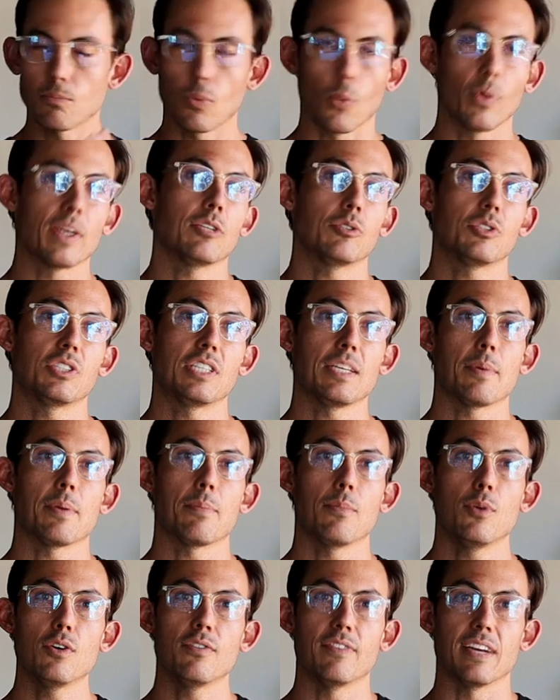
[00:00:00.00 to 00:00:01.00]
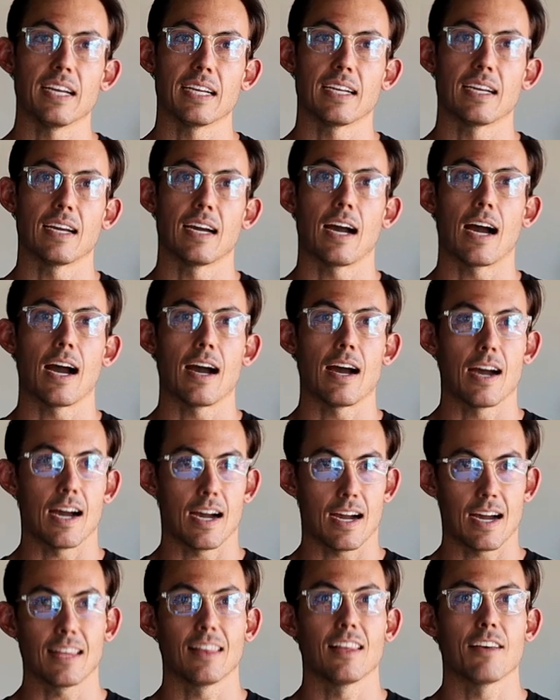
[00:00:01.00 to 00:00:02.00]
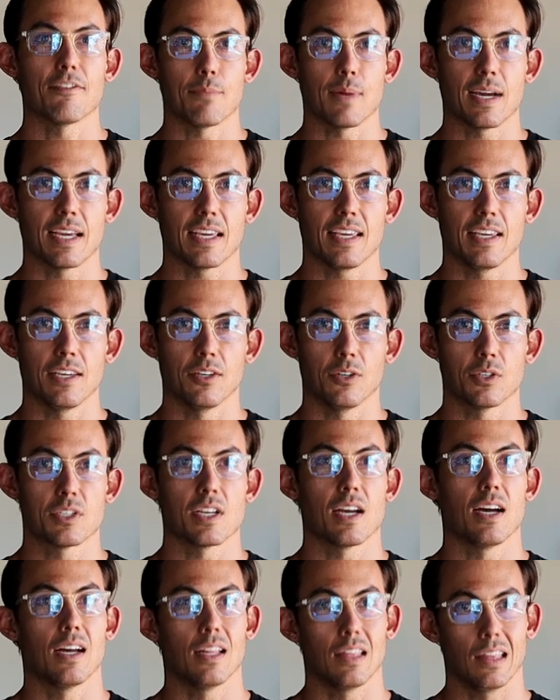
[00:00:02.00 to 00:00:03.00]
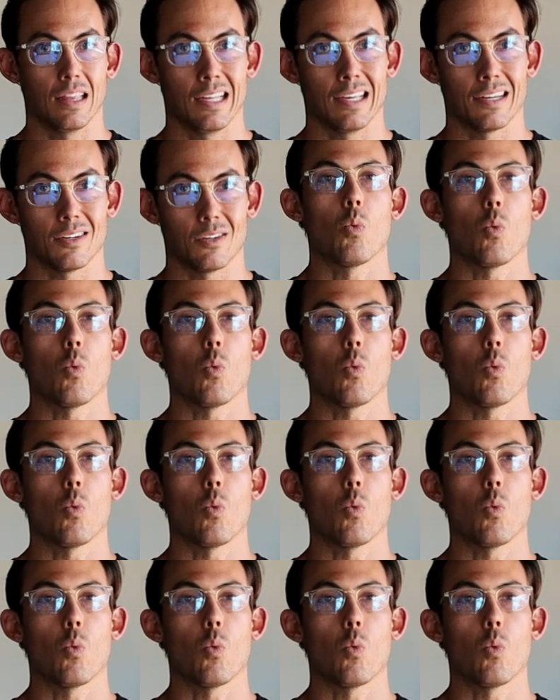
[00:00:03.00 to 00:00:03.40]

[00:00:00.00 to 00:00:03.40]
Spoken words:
but when you see me moving, I lift my heels a little.